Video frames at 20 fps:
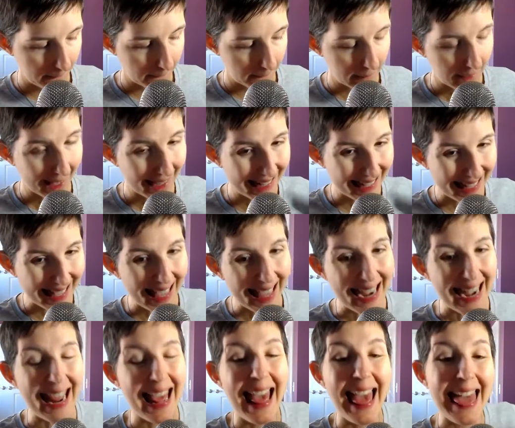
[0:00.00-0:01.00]
And
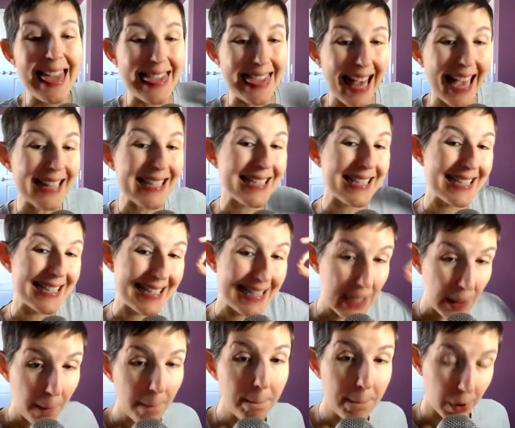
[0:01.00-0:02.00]
again, that's
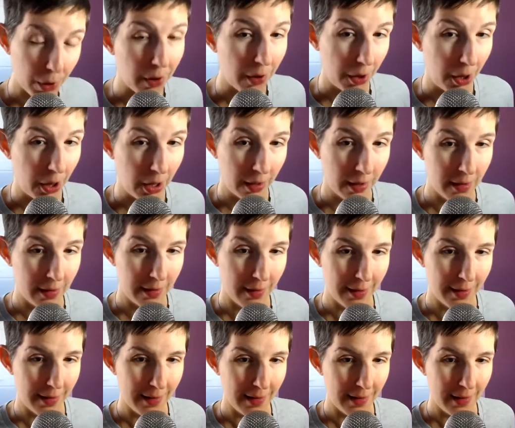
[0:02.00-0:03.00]
simple,
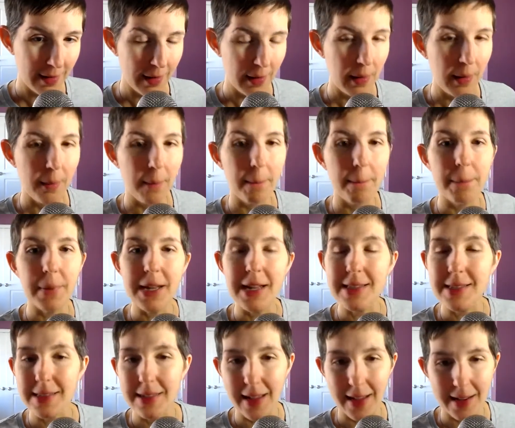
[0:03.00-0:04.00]
but it's not